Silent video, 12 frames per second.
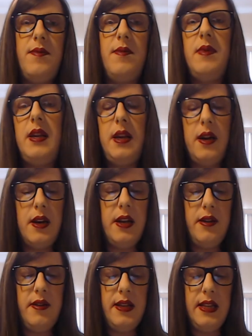he
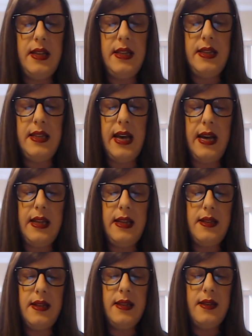argues, is
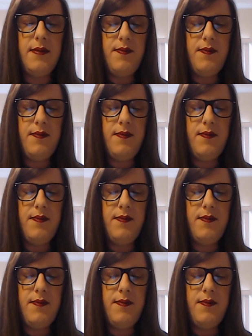that